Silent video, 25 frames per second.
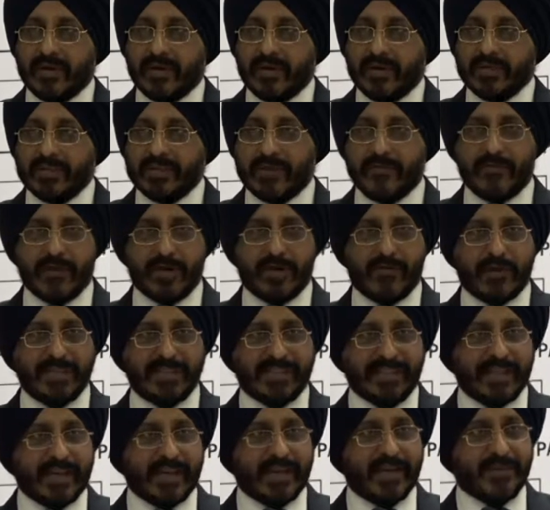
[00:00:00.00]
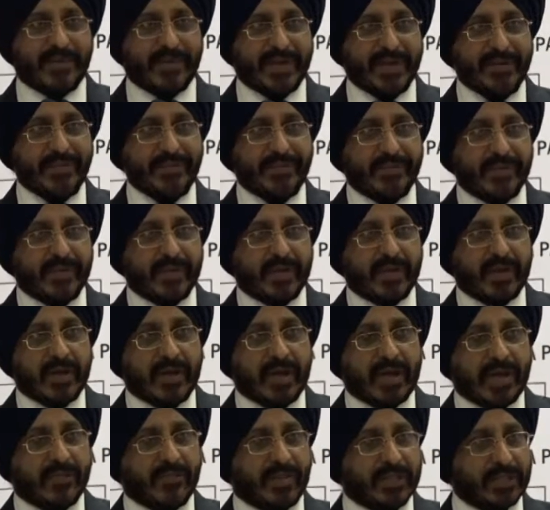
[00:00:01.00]
Someone was telling me
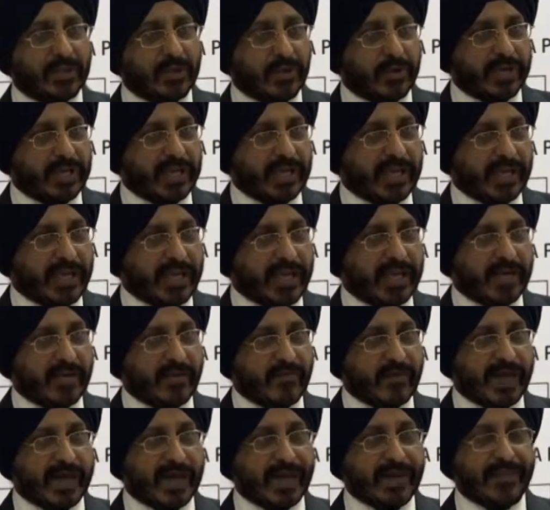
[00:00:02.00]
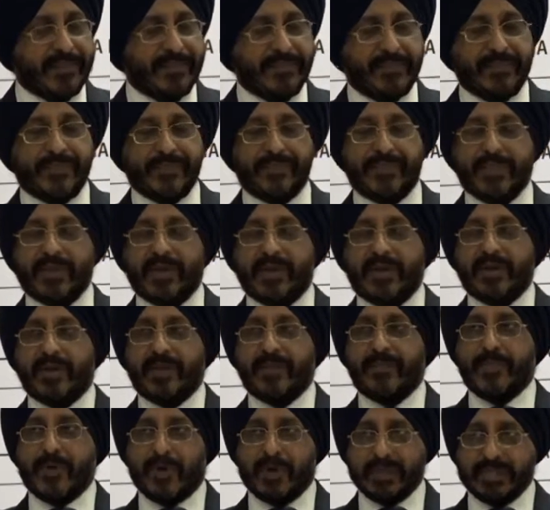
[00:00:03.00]
and was quoting E&Y
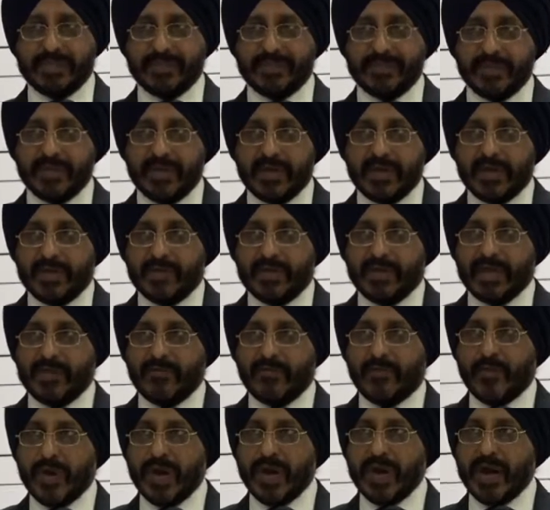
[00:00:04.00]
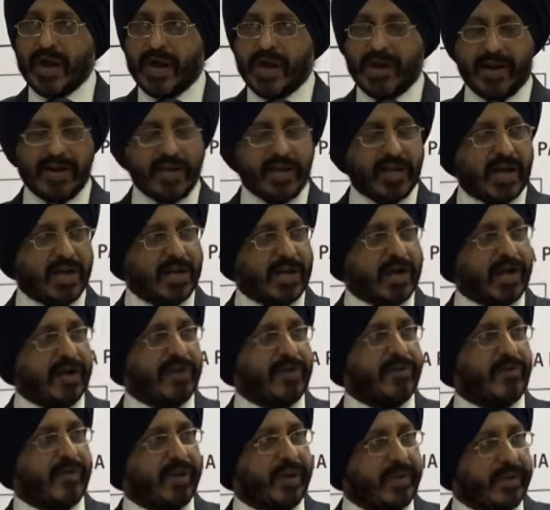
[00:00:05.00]
reports that we are a young
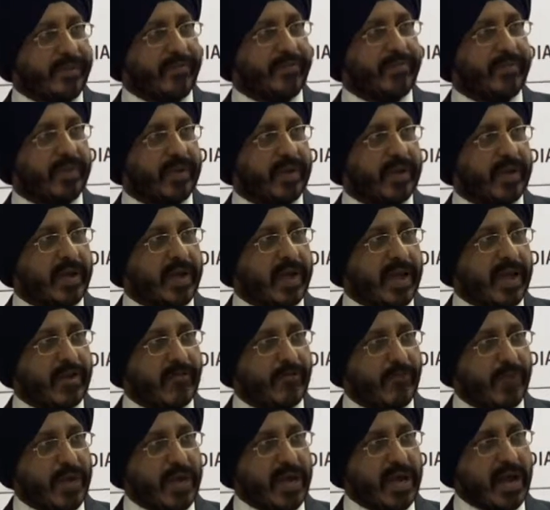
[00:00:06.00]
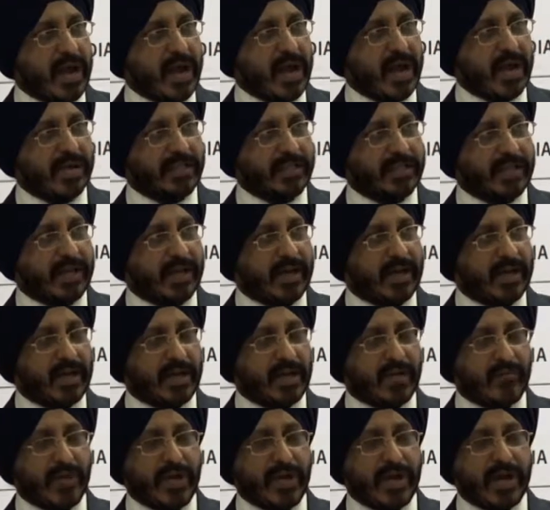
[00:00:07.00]
country and we are
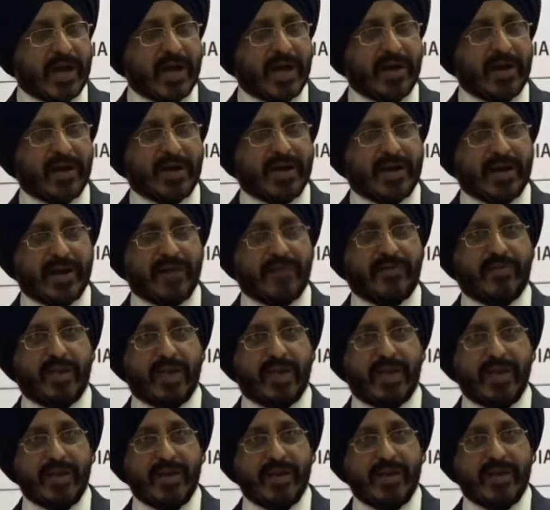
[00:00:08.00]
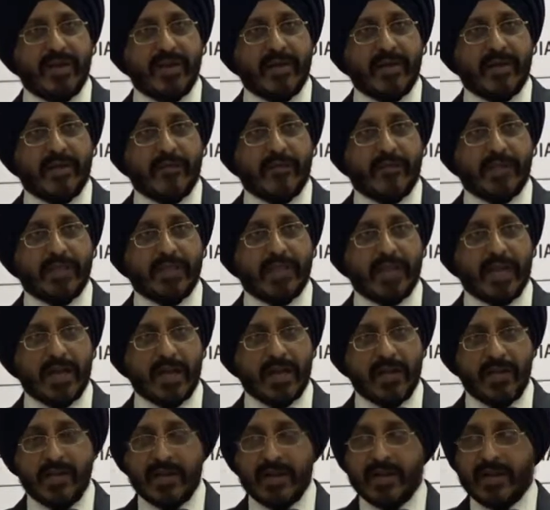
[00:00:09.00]
a country with
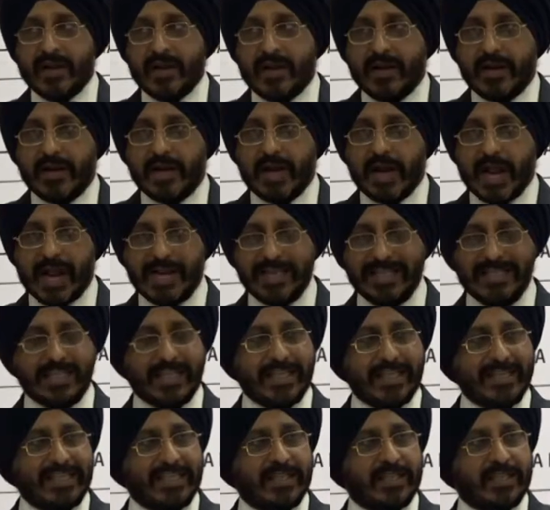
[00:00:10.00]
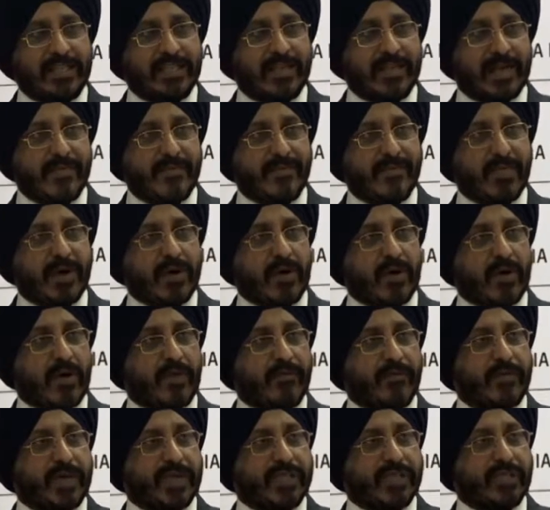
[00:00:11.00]
the largest number
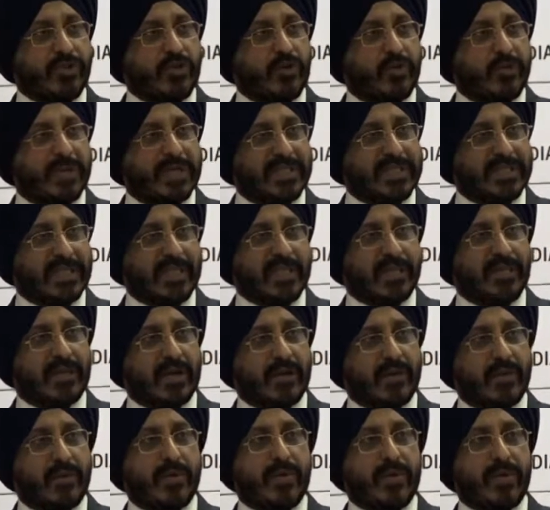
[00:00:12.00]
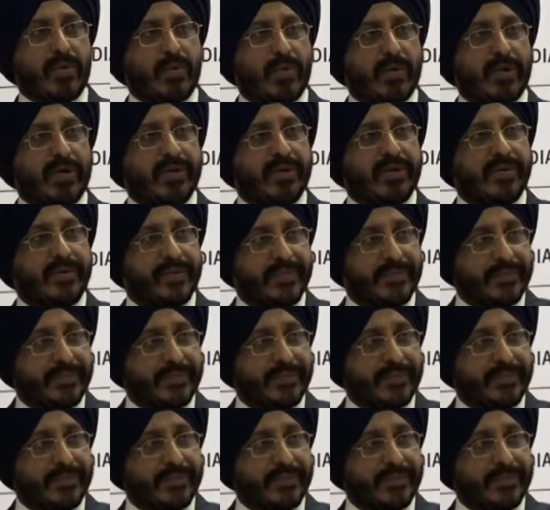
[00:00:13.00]
of consumers in the whole world.